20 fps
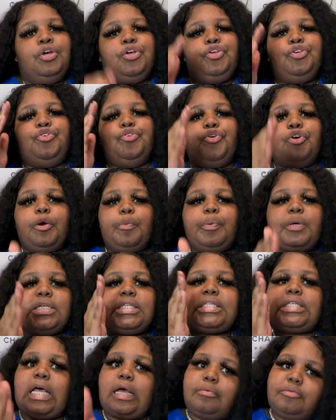your
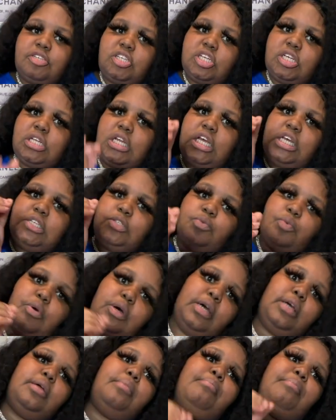perception is
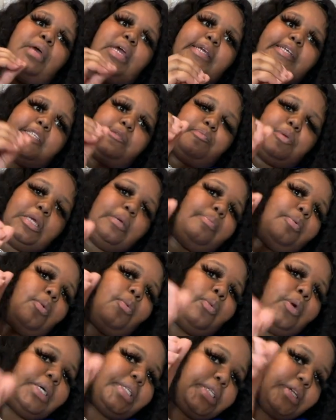what makes people
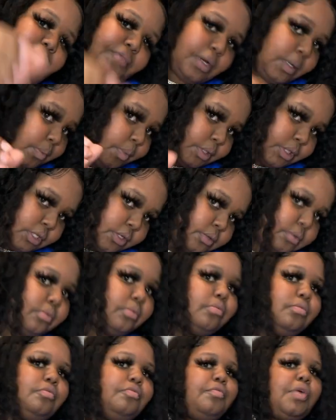want to fuck with you.
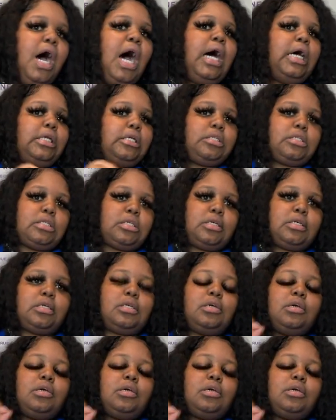Honestly.